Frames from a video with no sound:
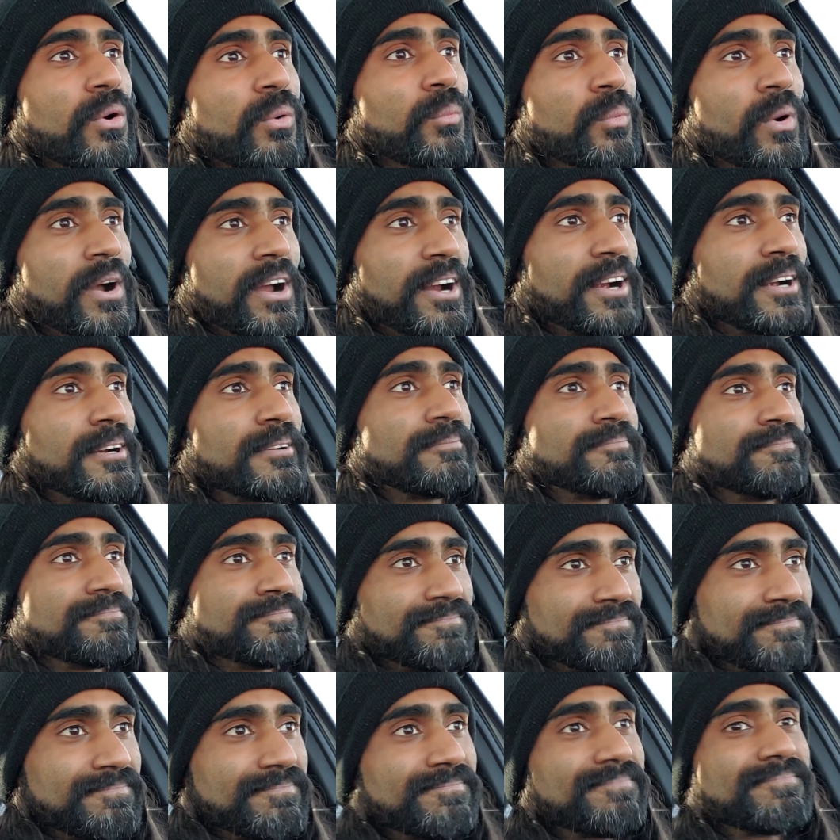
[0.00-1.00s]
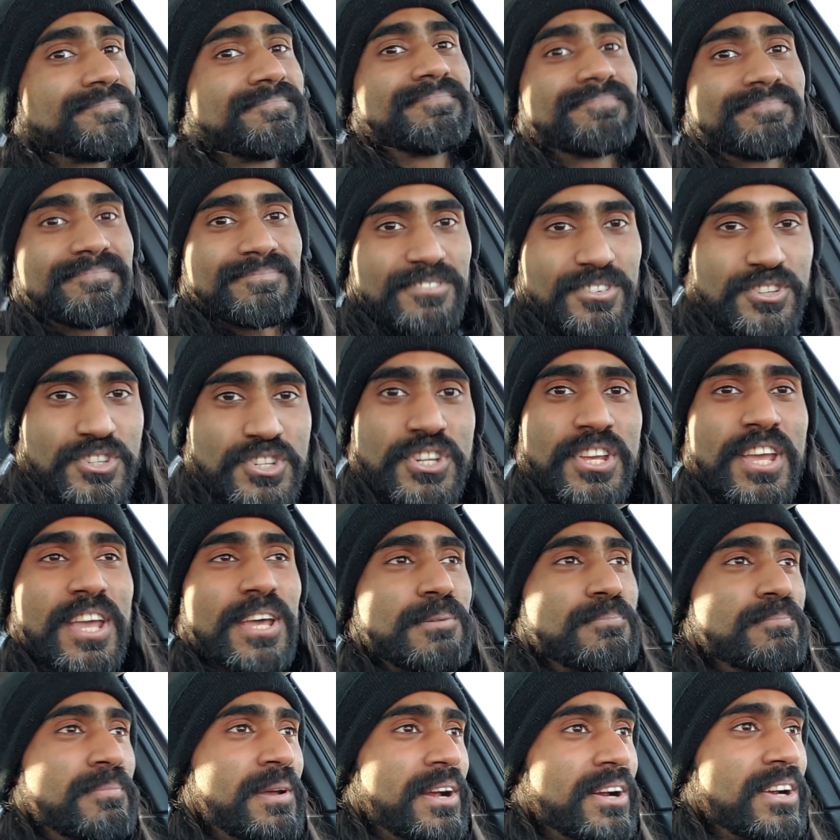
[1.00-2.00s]
where she
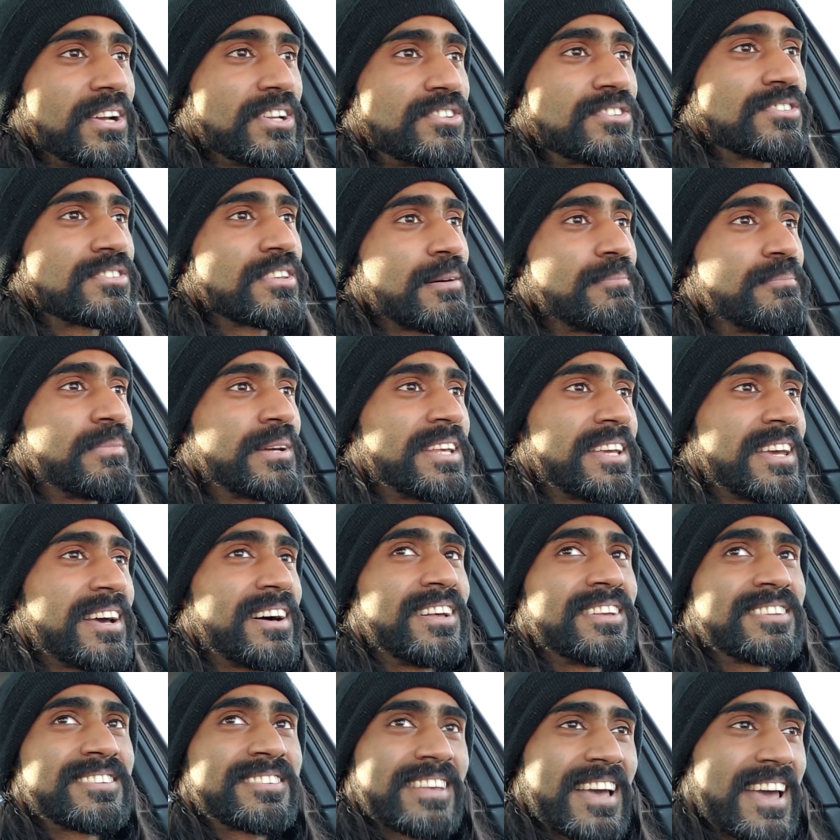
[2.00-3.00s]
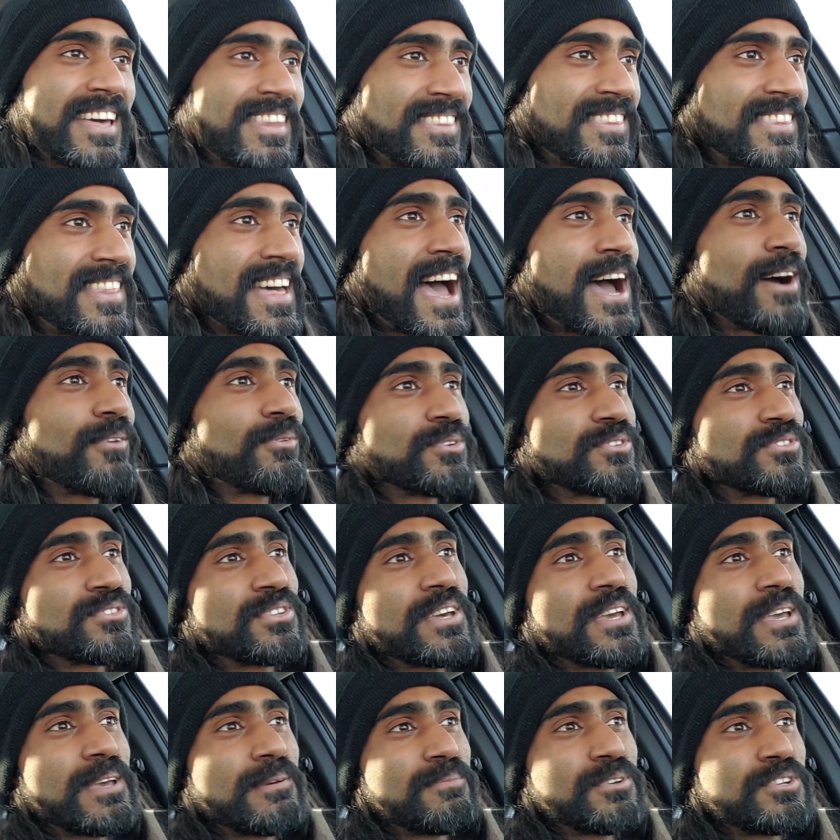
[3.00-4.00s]
had married somebody else, and that was
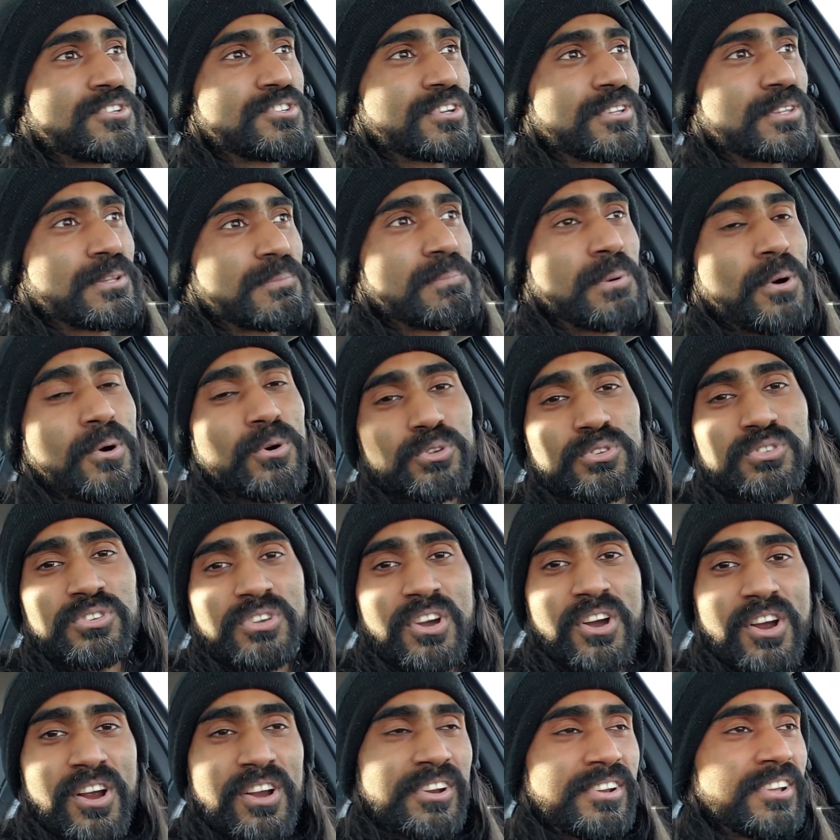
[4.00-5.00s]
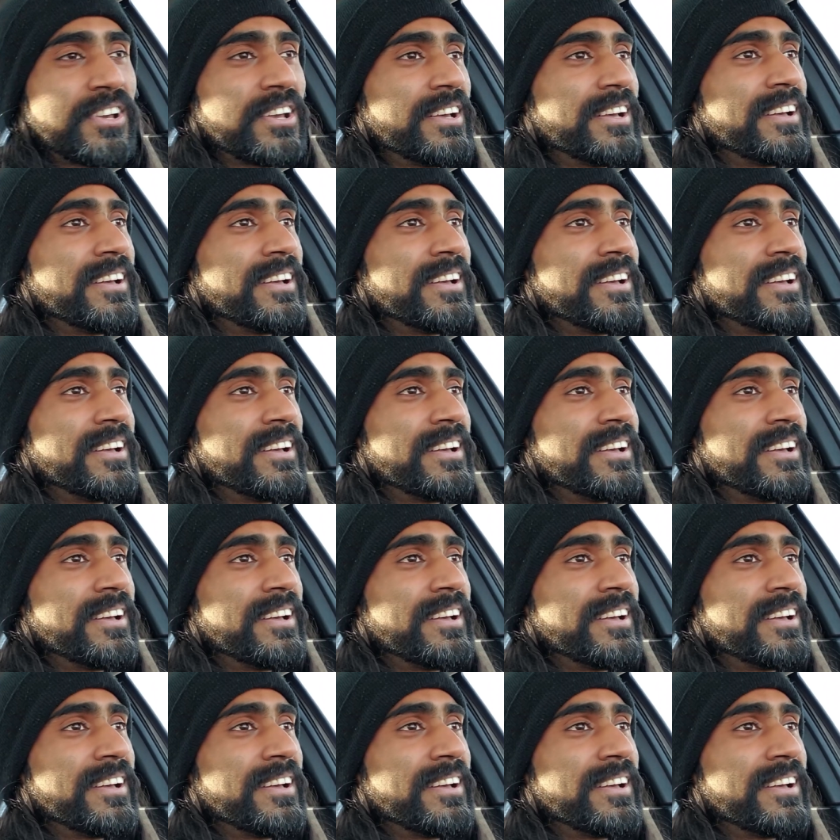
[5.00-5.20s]
the image on the postcard.